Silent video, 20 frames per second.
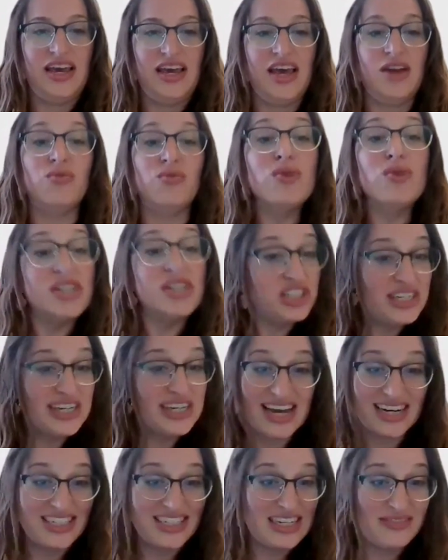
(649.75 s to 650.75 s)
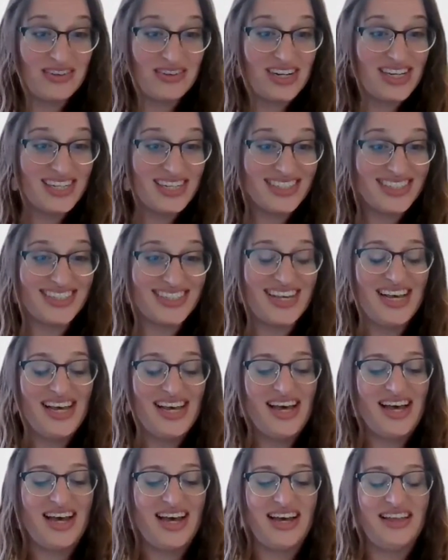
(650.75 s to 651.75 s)
enriching activities
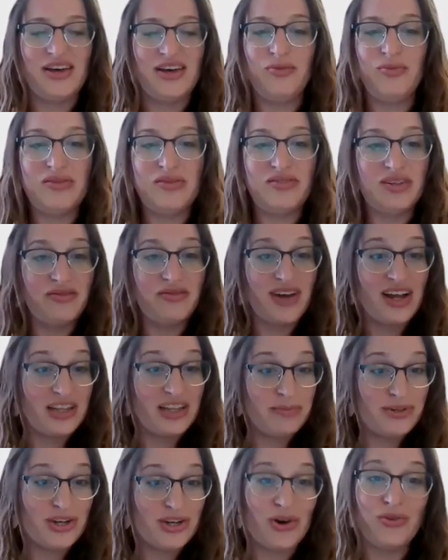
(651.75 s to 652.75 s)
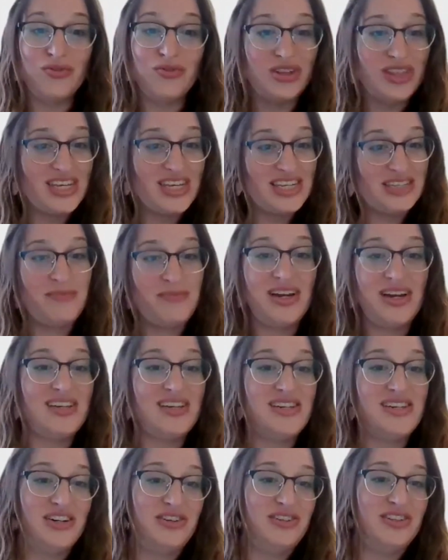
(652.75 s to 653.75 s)
that we've developed over these
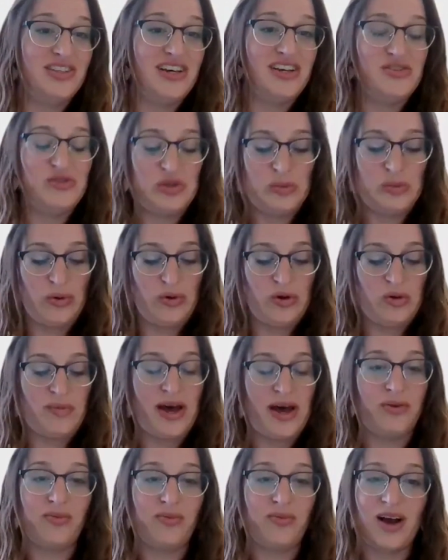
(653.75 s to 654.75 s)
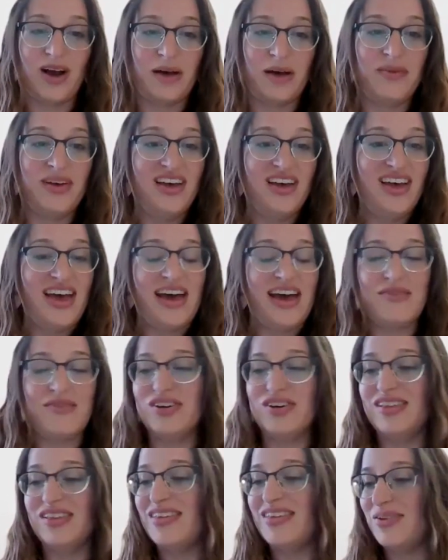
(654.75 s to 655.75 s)
many years that you spoke about, Rob.
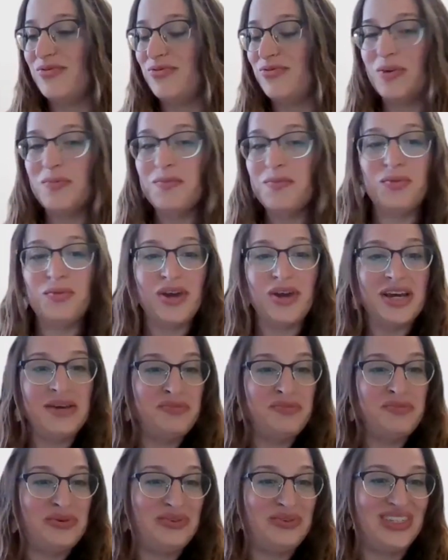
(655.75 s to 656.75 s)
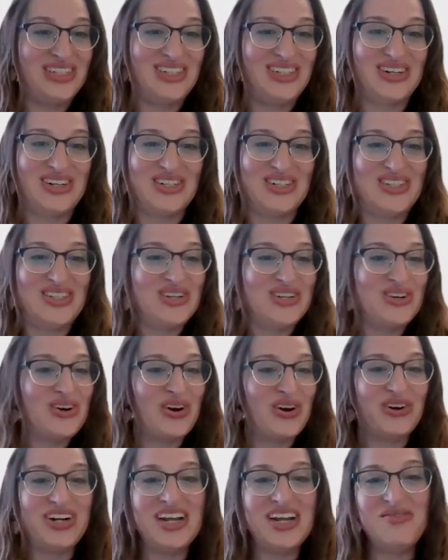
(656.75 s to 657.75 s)
Everything from brain boosters to
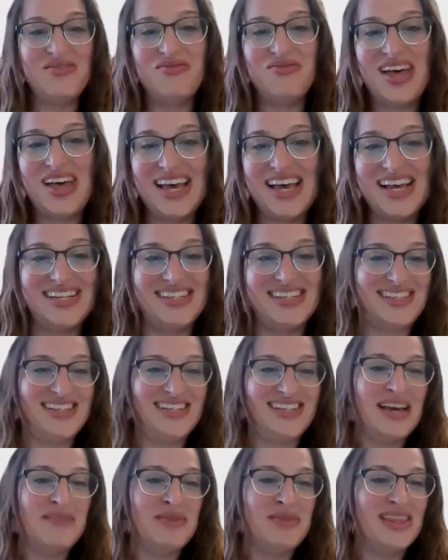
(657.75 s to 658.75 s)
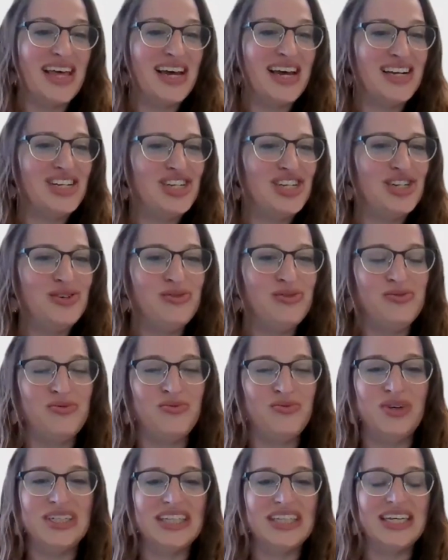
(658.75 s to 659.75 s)
current events, naming that
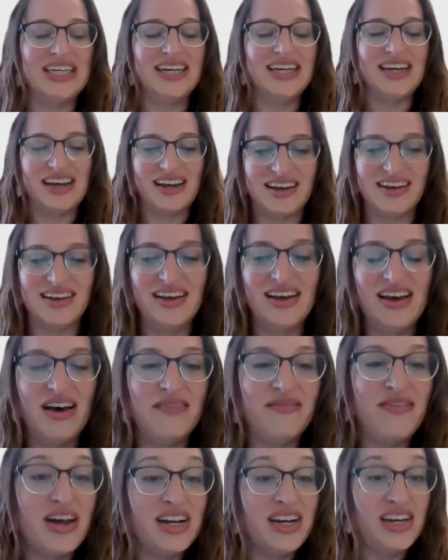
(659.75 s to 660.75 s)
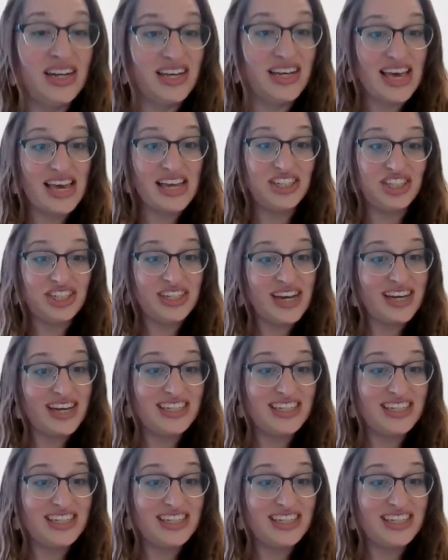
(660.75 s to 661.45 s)
tune, really fun and engaging